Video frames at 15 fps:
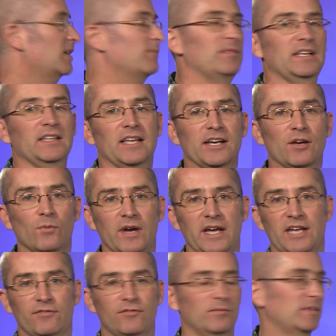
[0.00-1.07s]
something like a
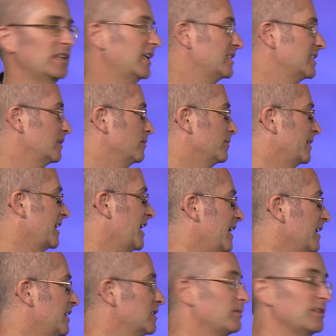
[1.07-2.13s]
wave from classical
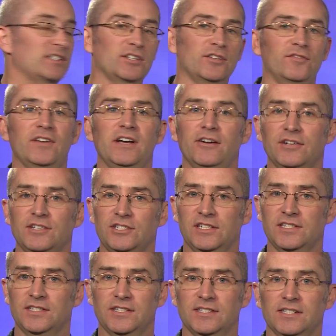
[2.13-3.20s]
mechanics, but so far it's
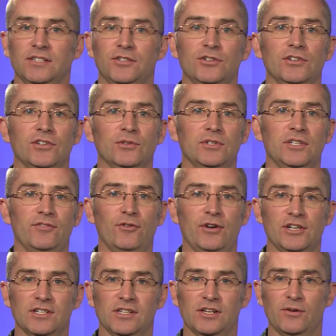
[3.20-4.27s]
just the solution to a
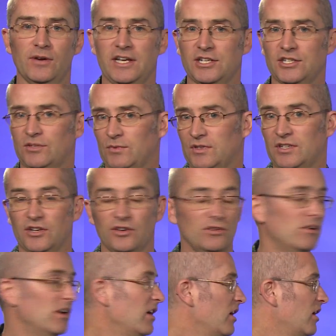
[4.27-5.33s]
differential equation with
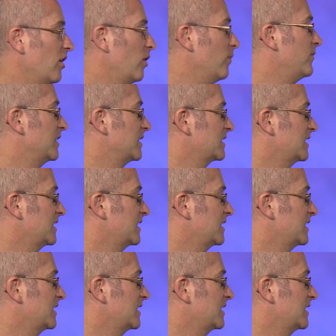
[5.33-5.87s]
no obvious